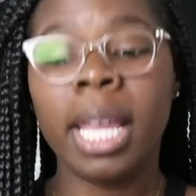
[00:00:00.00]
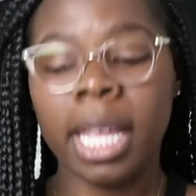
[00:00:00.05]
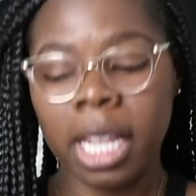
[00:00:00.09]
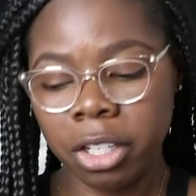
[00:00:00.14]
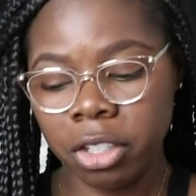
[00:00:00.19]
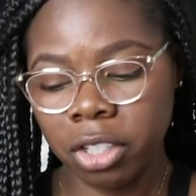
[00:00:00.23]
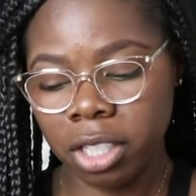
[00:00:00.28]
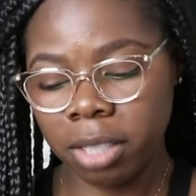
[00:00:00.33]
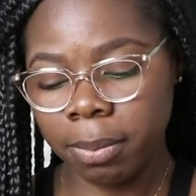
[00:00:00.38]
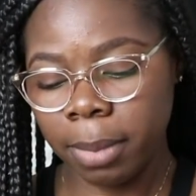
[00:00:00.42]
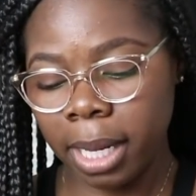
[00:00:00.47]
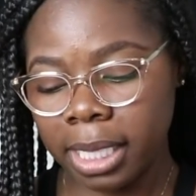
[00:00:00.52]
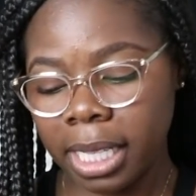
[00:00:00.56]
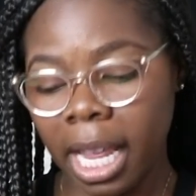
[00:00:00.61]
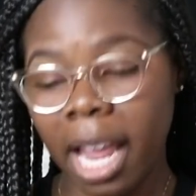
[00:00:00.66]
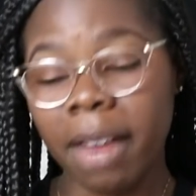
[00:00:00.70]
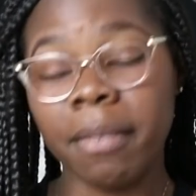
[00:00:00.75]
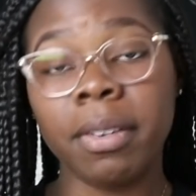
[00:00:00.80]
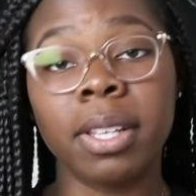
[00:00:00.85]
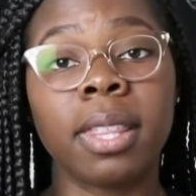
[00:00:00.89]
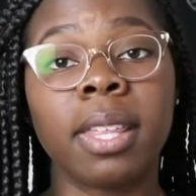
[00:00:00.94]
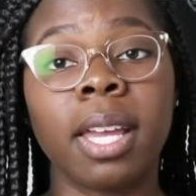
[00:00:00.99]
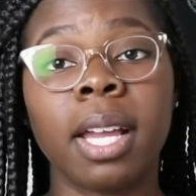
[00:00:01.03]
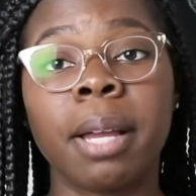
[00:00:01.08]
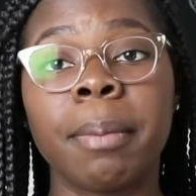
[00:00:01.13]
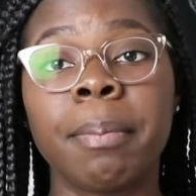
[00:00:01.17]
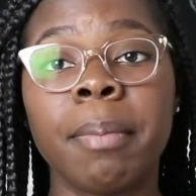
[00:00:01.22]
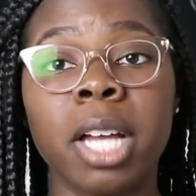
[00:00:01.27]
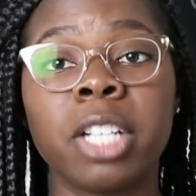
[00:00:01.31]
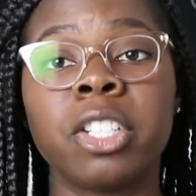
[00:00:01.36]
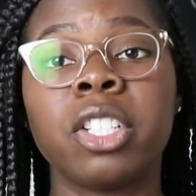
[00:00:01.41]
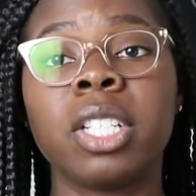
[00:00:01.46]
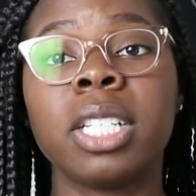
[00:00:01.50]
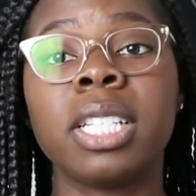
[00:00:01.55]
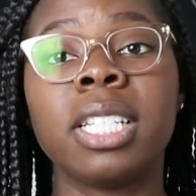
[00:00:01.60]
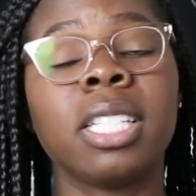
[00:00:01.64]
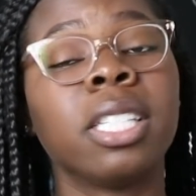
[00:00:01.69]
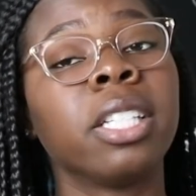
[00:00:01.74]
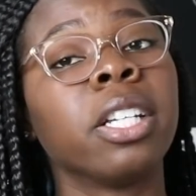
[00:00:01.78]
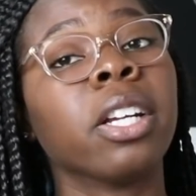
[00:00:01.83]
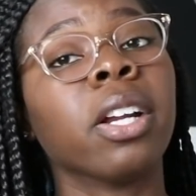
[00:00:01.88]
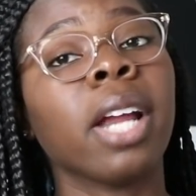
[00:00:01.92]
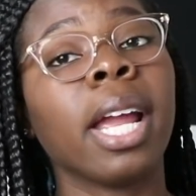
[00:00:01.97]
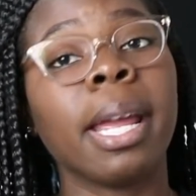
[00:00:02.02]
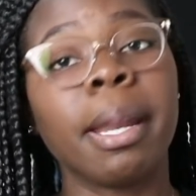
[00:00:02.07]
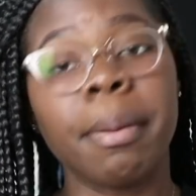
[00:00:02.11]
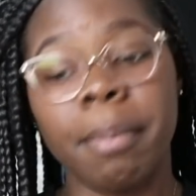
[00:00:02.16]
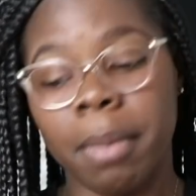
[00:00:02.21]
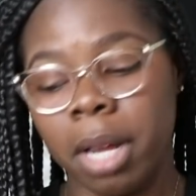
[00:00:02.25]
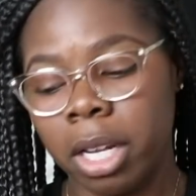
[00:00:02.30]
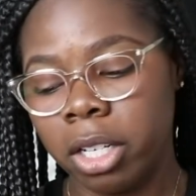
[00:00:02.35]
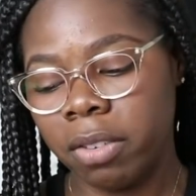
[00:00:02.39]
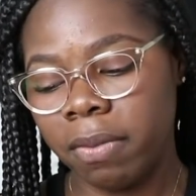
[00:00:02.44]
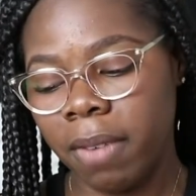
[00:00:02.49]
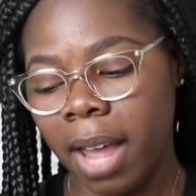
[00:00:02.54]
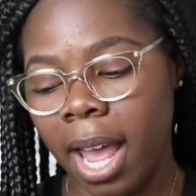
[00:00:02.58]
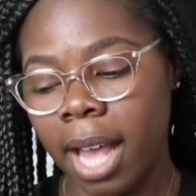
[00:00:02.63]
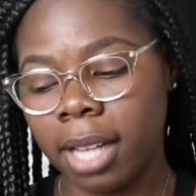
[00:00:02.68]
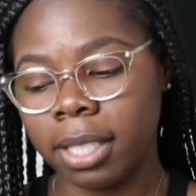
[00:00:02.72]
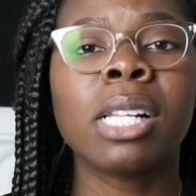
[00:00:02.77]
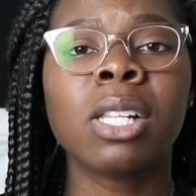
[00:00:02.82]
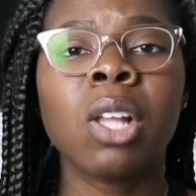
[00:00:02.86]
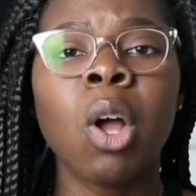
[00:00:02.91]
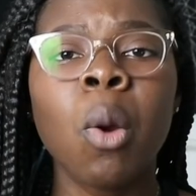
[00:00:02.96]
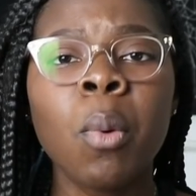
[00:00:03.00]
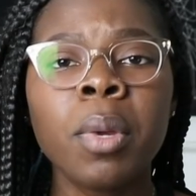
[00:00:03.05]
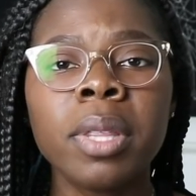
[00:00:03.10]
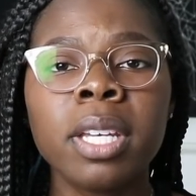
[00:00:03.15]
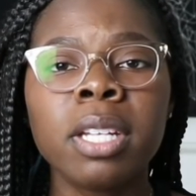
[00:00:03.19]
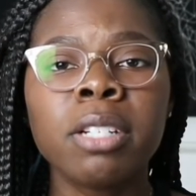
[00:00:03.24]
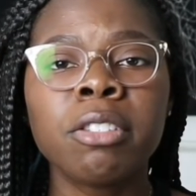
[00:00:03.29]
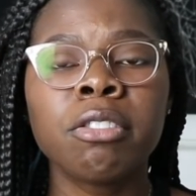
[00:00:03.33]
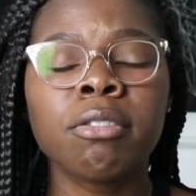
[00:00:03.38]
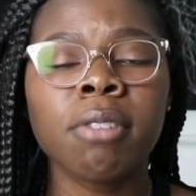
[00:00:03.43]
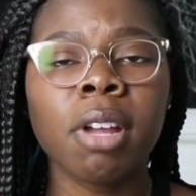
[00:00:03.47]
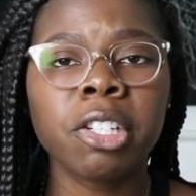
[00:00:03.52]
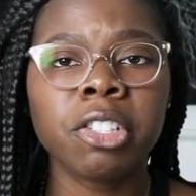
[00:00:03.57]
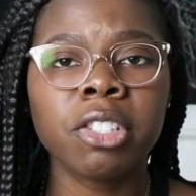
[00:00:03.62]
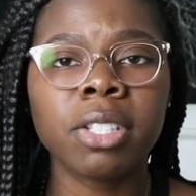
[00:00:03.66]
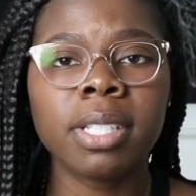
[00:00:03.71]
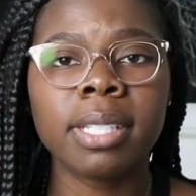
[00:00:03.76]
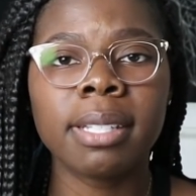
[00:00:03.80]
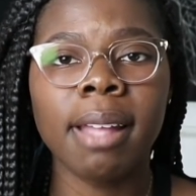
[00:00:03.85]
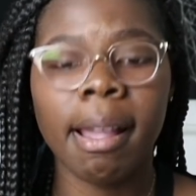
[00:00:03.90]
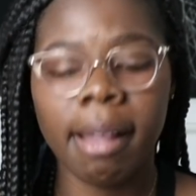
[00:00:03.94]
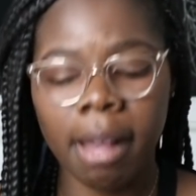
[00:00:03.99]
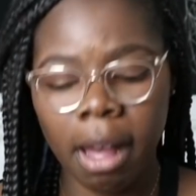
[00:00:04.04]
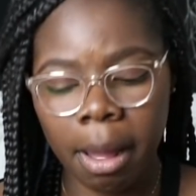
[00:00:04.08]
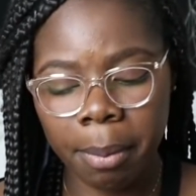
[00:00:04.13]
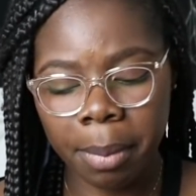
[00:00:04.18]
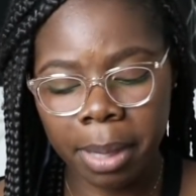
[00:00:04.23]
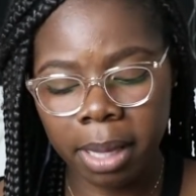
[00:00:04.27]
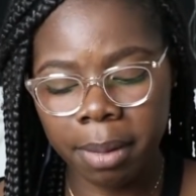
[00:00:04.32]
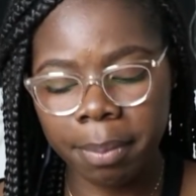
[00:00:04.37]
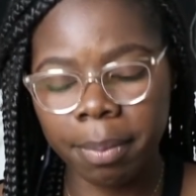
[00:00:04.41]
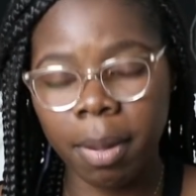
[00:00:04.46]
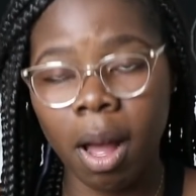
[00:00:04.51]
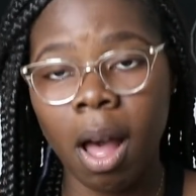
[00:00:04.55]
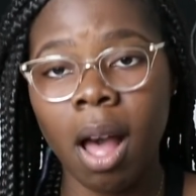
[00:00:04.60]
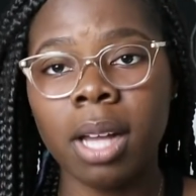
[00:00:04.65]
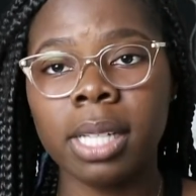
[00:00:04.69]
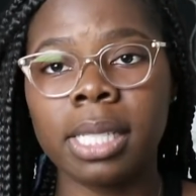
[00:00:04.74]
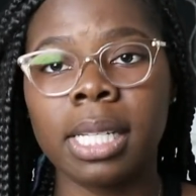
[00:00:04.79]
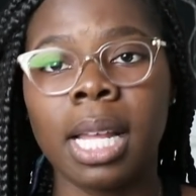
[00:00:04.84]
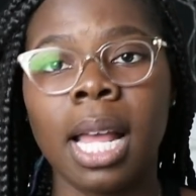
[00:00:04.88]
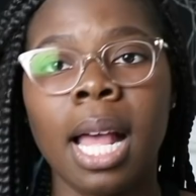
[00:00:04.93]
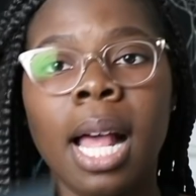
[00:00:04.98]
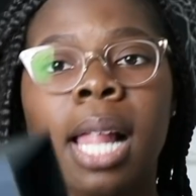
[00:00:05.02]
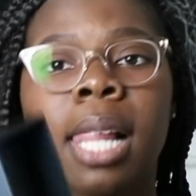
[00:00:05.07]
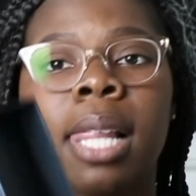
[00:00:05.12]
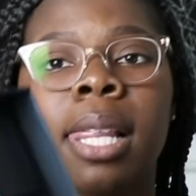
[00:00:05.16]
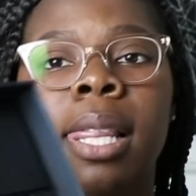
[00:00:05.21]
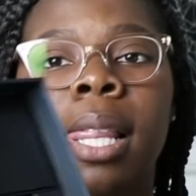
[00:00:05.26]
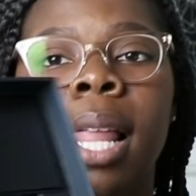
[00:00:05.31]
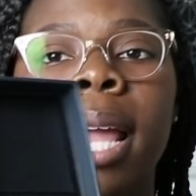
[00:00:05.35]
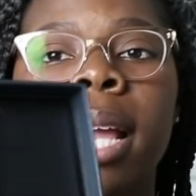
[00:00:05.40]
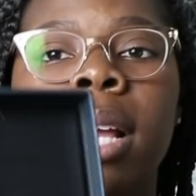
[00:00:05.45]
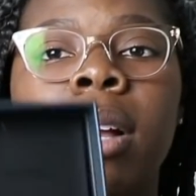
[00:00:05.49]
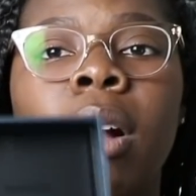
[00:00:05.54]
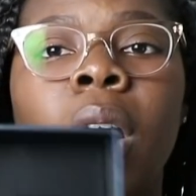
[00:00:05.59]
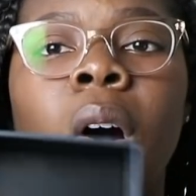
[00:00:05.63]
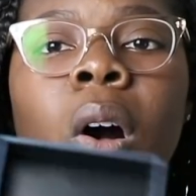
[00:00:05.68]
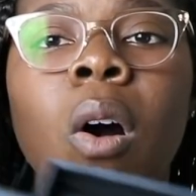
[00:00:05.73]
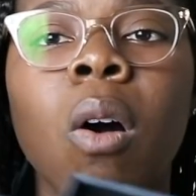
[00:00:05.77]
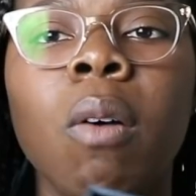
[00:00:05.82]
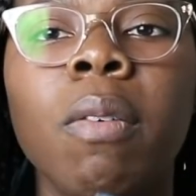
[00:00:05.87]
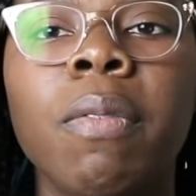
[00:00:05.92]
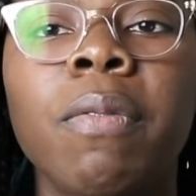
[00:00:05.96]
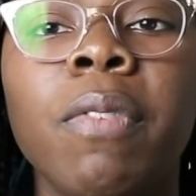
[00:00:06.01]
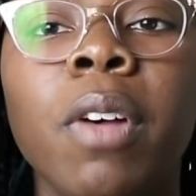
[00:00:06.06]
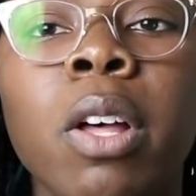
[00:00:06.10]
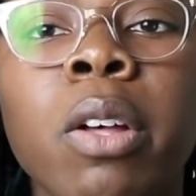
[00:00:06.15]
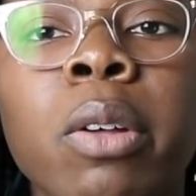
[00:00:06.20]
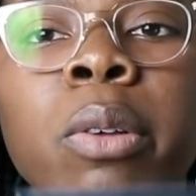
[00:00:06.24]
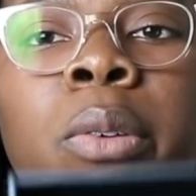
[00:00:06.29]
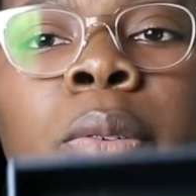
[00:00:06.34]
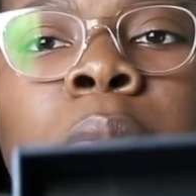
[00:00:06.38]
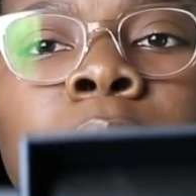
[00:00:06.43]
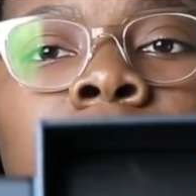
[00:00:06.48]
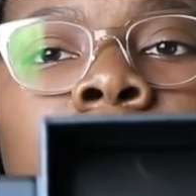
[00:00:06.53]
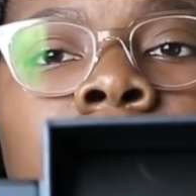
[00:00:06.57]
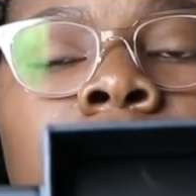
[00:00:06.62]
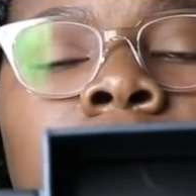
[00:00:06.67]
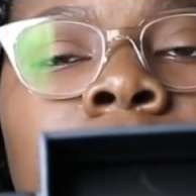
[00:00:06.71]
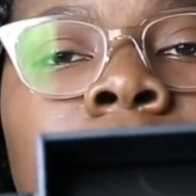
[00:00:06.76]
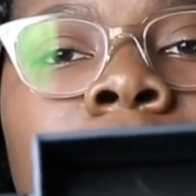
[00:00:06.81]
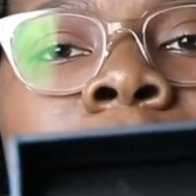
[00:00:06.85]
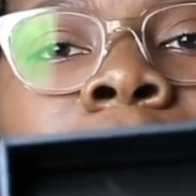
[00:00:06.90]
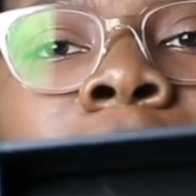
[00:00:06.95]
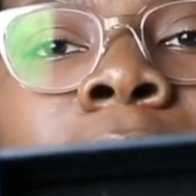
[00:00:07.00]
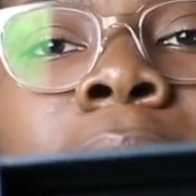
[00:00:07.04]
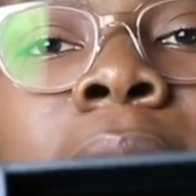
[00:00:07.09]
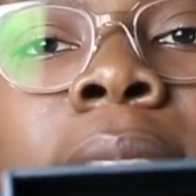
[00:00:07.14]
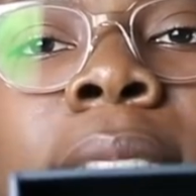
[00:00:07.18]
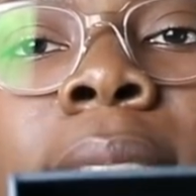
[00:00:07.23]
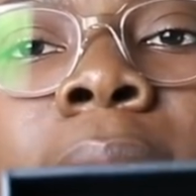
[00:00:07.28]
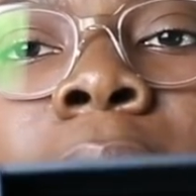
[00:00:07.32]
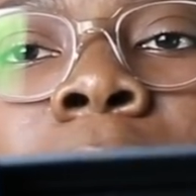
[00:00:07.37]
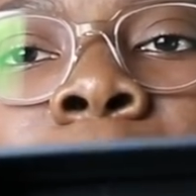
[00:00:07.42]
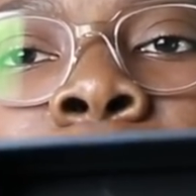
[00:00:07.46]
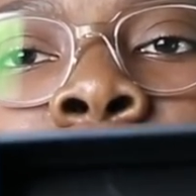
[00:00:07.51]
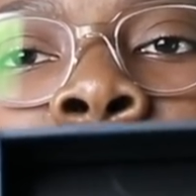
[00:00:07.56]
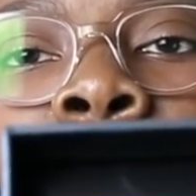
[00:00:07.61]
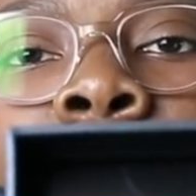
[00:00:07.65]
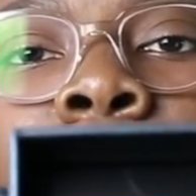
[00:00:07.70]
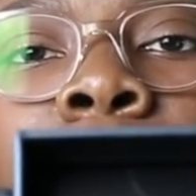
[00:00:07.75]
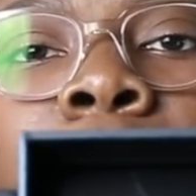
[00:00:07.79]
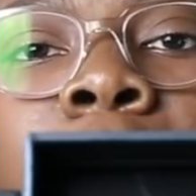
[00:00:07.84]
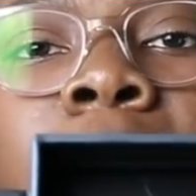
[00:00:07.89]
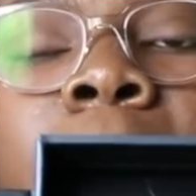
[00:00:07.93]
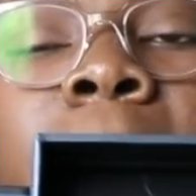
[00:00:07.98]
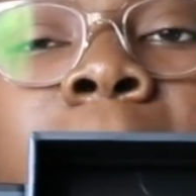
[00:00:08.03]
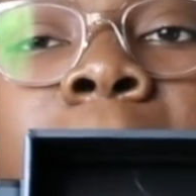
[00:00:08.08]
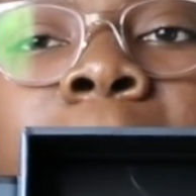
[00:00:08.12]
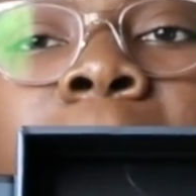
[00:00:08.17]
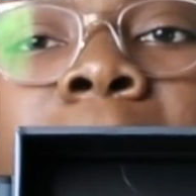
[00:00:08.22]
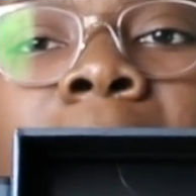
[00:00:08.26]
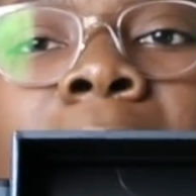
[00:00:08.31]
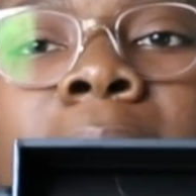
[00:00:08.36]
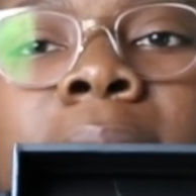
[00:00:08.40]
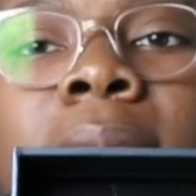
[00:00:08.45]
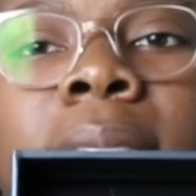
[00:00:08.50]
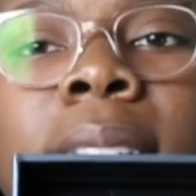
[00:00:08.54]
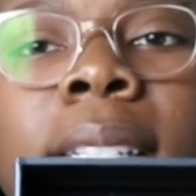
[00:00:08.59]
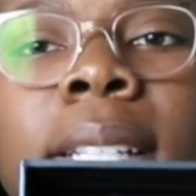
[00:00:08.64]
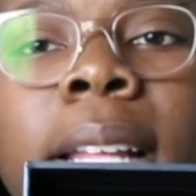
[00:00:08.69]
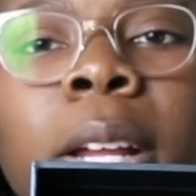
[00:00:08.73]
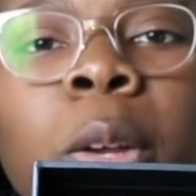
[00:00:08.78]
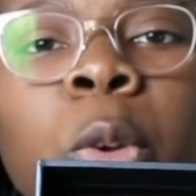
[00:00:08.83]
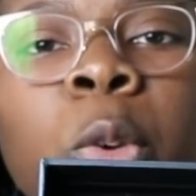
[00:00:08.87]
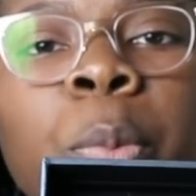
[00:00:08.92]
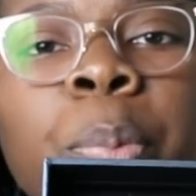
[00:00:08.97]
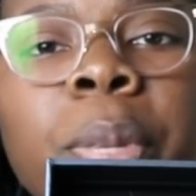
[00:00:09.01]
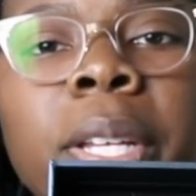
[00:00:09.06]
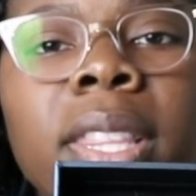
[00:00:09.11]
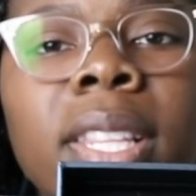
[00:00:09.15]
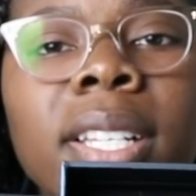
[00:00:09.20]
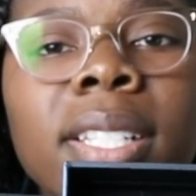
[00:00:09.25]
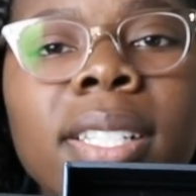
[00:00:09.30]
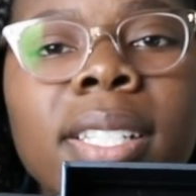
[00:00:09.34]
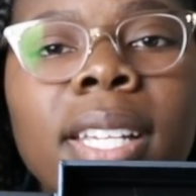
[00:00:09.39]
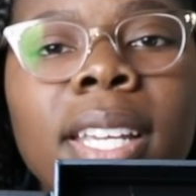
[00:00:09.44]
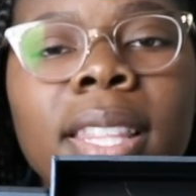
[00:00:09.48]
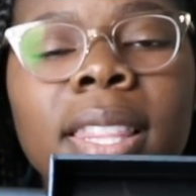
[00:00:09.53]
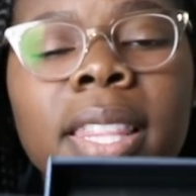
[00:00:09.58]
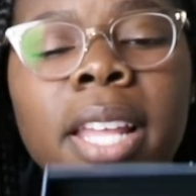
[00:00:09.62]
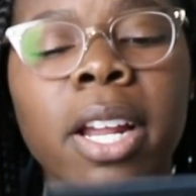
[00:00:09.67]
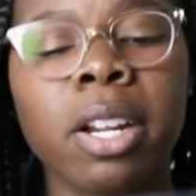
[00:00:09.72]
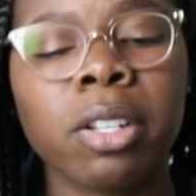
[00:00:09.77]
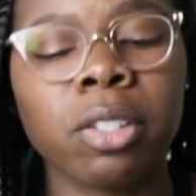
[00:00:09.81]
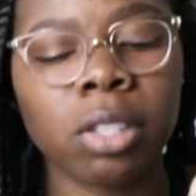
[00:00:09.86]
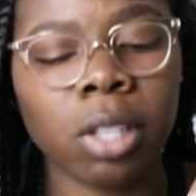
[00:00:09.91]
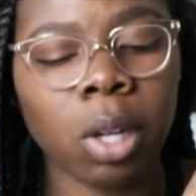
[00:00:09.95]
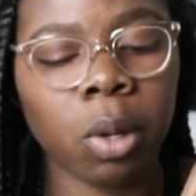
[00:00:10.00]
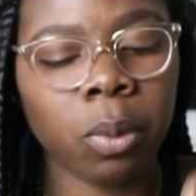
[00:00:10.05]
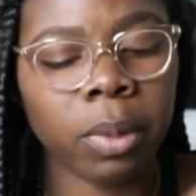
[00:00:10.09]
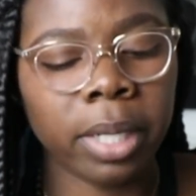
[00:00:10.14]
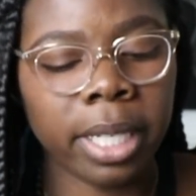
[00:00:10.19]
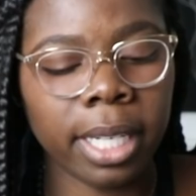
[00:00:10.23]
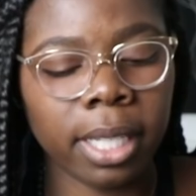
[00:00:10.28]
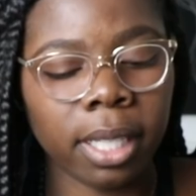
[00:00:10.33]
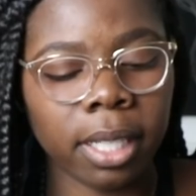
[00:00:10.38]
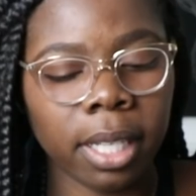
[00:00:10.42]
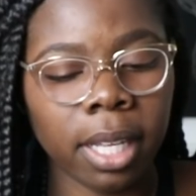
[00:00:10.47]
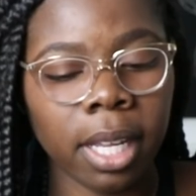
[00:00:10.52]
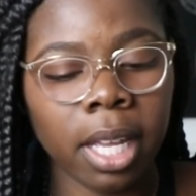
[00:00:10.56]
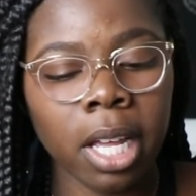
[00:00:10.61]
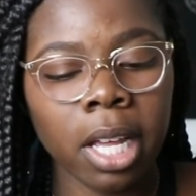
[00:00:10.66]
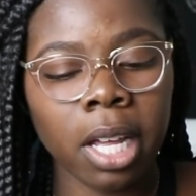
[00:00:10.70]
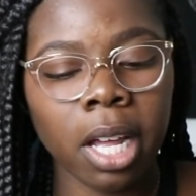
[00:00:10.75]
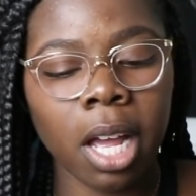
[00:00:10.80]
It just makes everything much easier and much faster. Along with the instructions that come in the box, like all phones, look at this premium packaging. Like who put this in there so neatly?